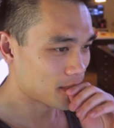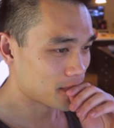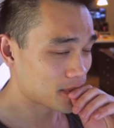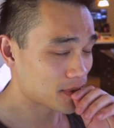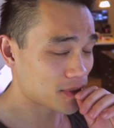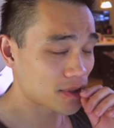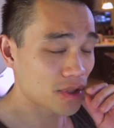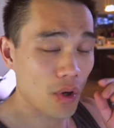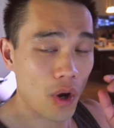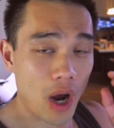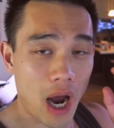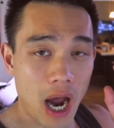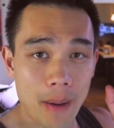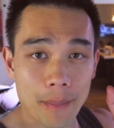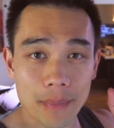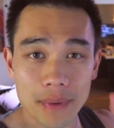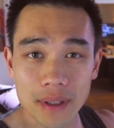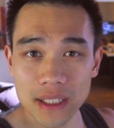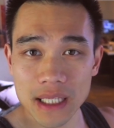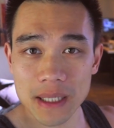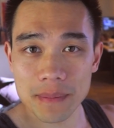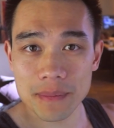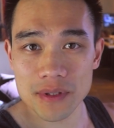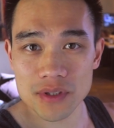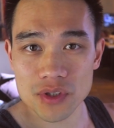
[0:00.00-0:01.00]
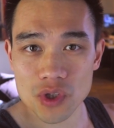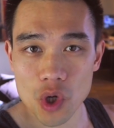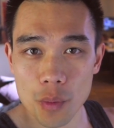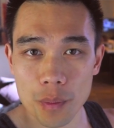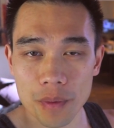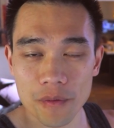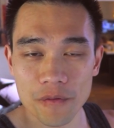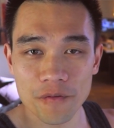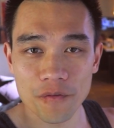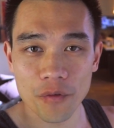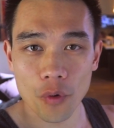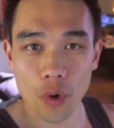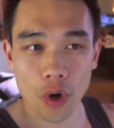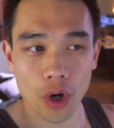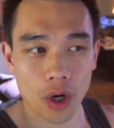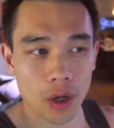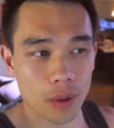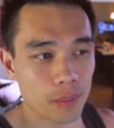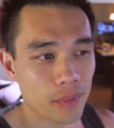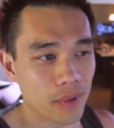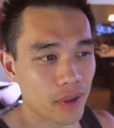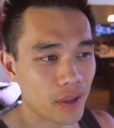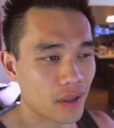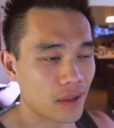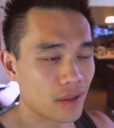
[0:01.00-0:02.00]
So I'm gonna keep this open
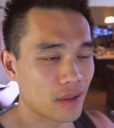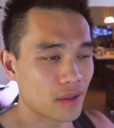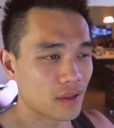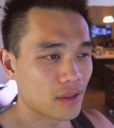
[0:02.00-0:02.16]
forum.